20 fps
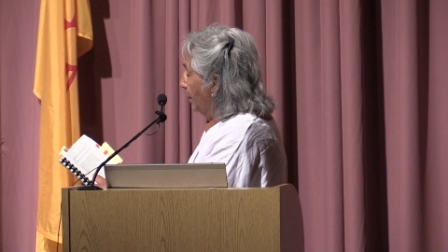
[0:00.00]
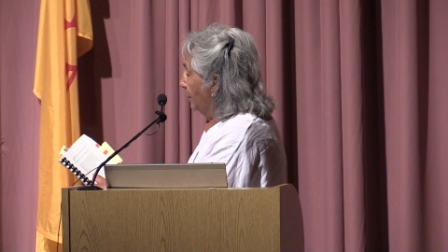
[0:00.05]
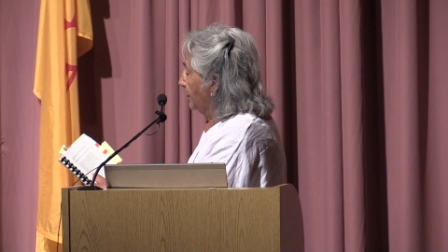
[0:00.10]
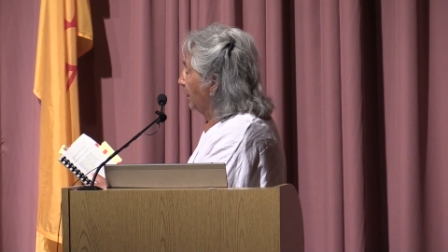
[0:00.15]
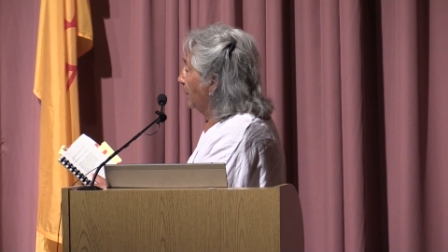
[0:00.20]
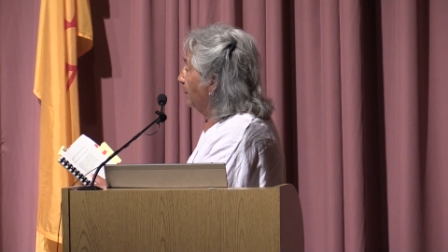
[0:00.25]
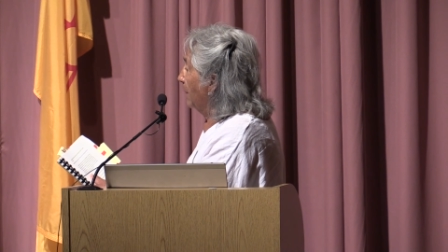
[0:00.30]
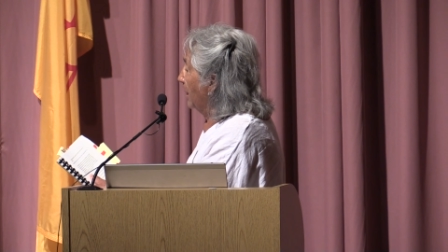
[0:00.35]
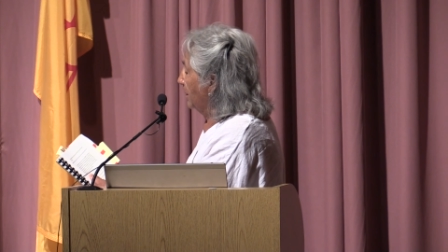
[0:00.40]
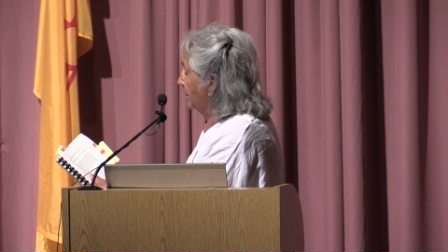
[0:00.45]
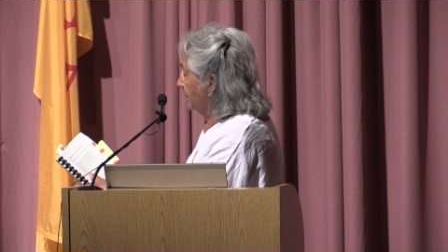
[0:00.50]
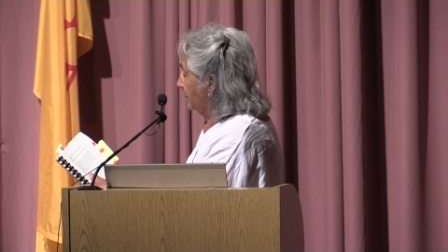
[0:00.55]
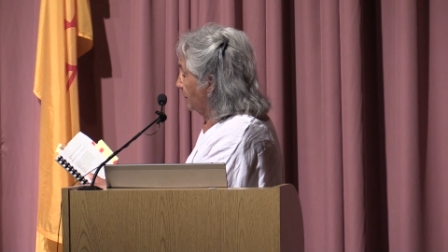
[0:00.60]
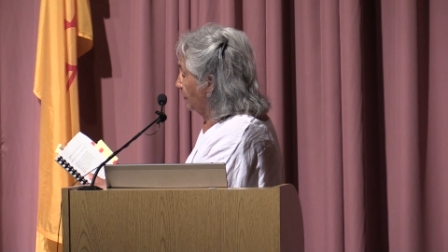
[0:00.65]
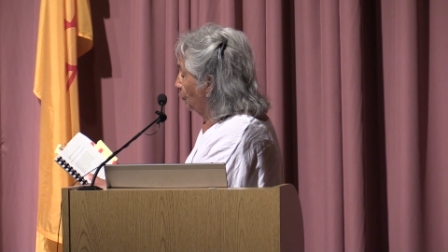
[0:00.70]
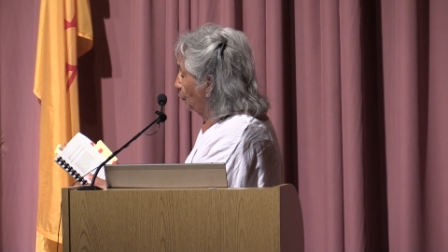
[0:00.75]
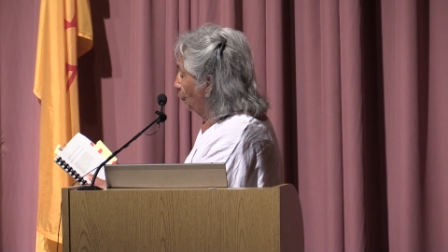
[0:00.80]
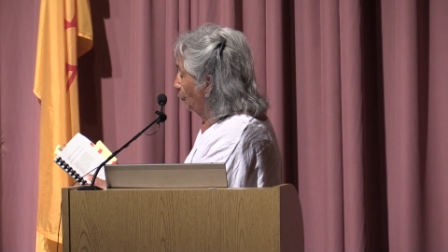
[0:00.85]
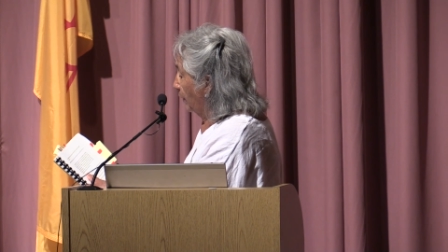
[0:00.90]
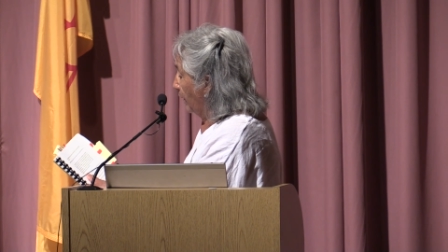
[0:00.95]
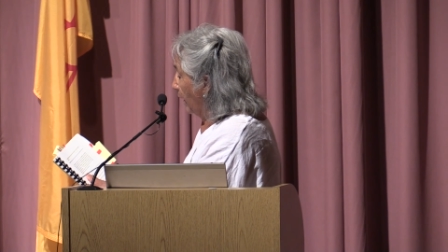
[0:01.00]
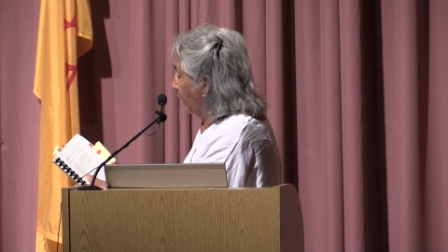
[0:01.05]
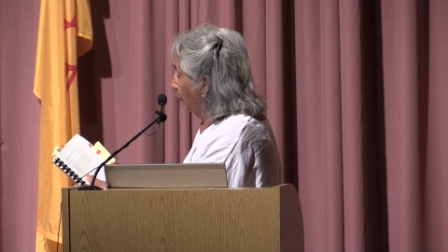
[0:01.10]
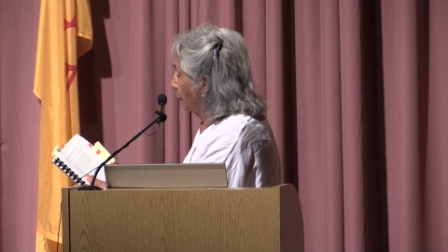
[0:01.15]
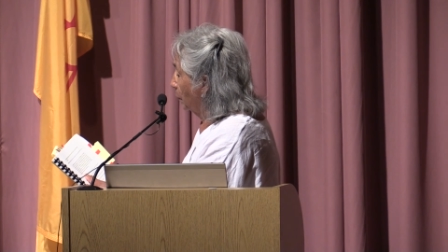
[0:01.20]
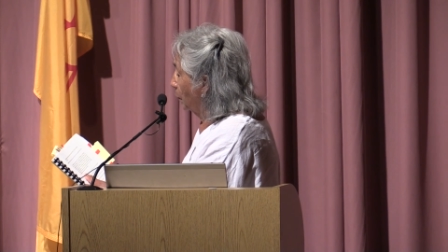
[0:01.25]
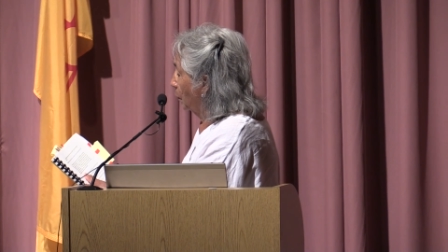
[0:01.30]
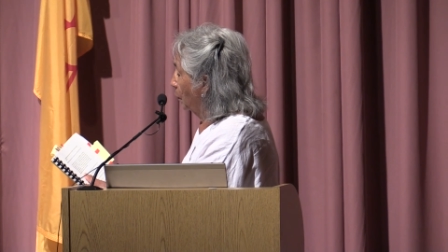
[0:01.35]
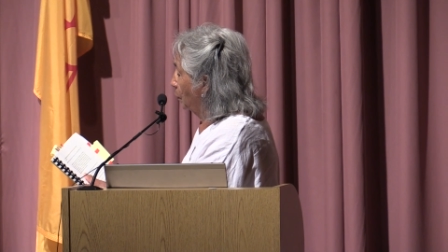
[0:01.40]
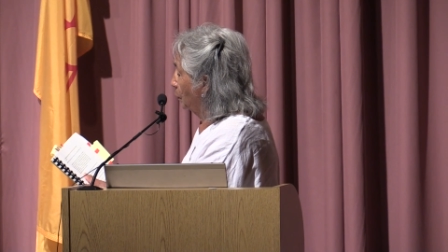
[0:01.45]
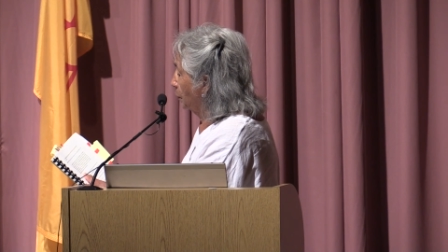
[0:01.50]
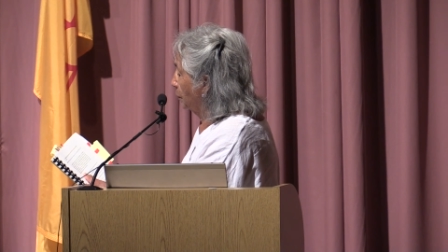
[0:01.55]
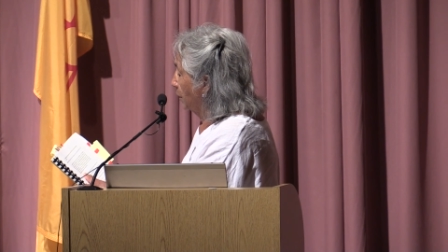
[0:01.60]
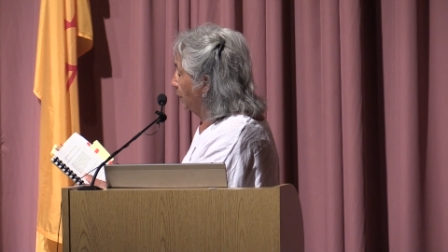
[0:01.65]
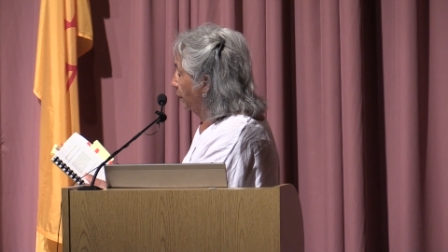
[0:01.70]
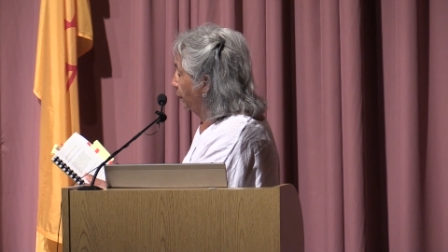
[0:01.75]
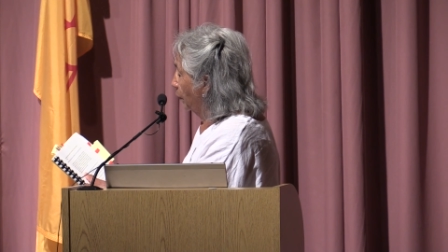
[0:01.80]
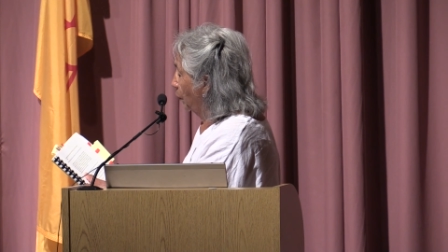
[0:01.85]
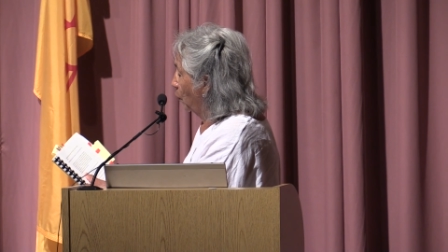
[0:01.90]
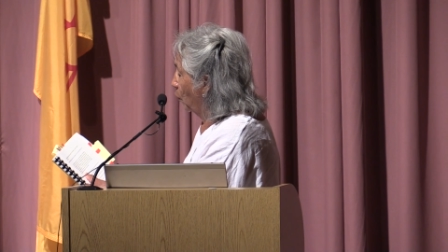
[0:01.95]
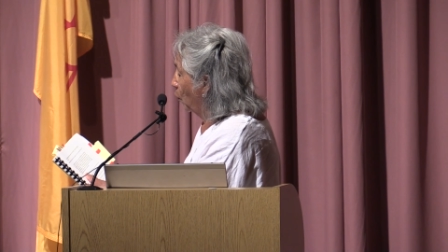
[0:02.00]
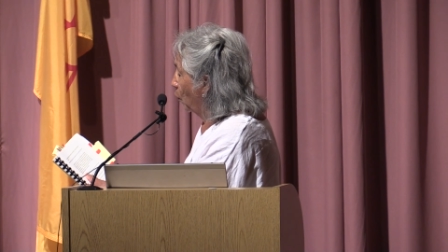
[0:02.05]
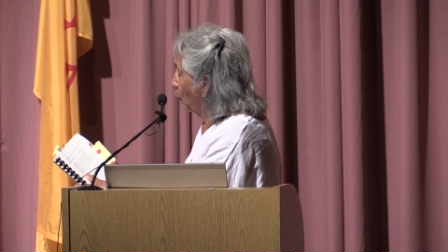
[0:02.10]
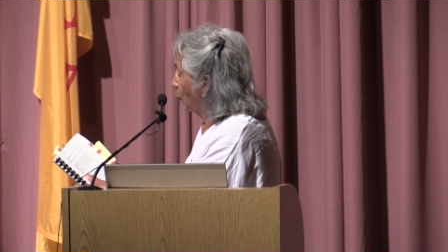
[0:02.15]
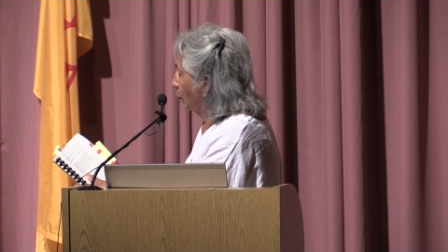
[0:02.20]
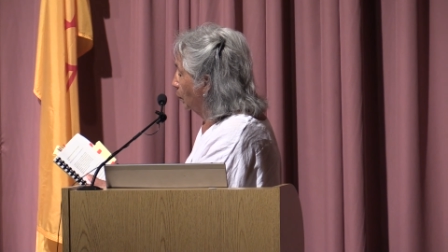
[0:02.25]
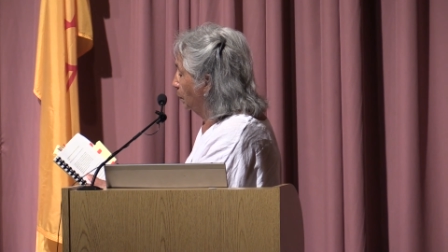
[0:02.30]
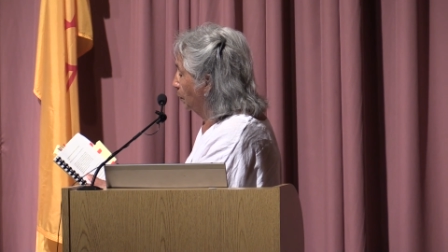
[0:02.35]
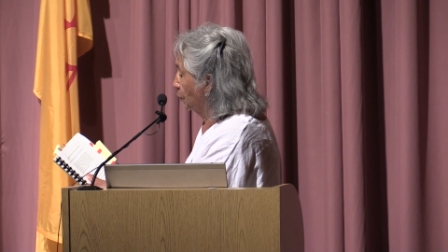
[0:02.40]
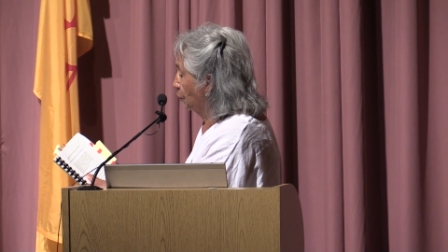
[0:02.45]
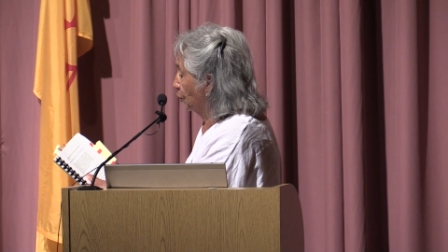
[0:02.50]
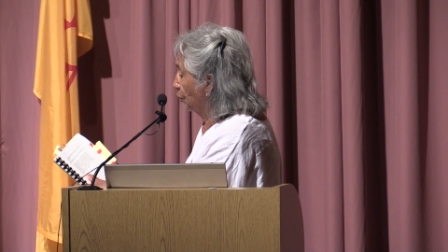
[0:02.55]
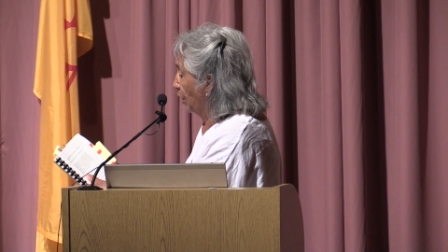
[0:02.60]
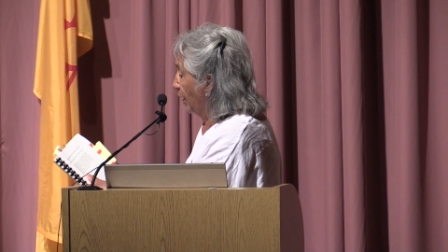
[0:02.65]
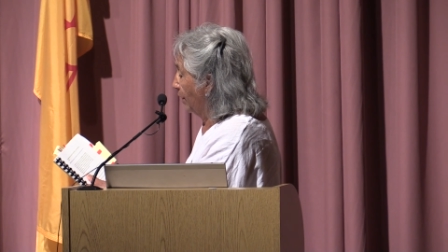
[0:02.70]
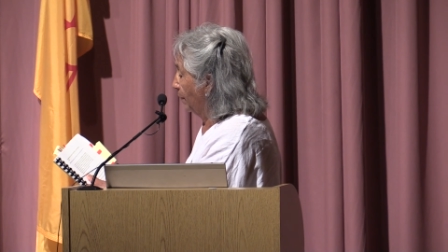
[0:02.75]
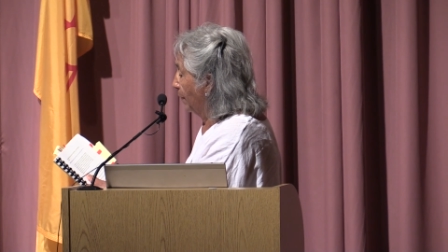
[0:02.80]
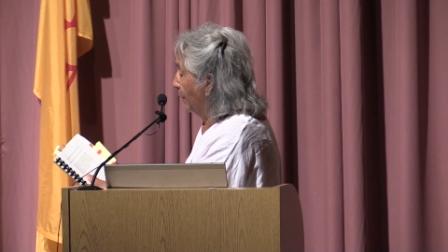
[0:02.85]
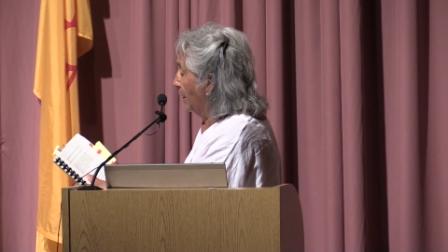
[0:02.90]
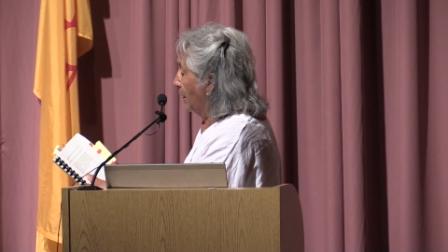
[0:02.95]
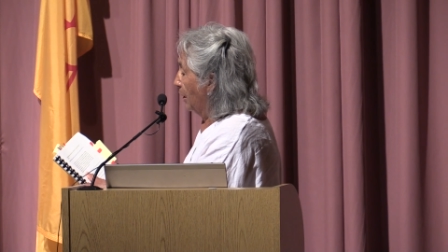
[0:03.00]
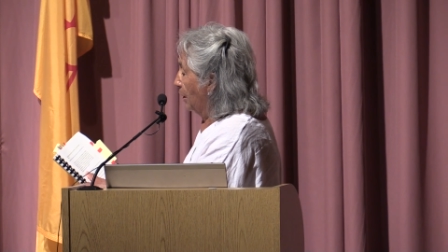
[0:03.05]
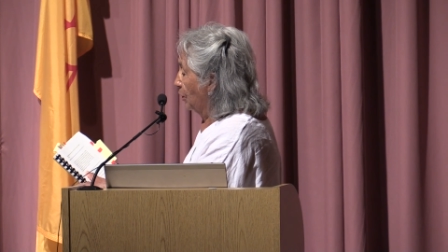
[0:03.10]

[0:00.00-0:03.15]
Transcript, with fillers: They made scarecrows in every horrible shape.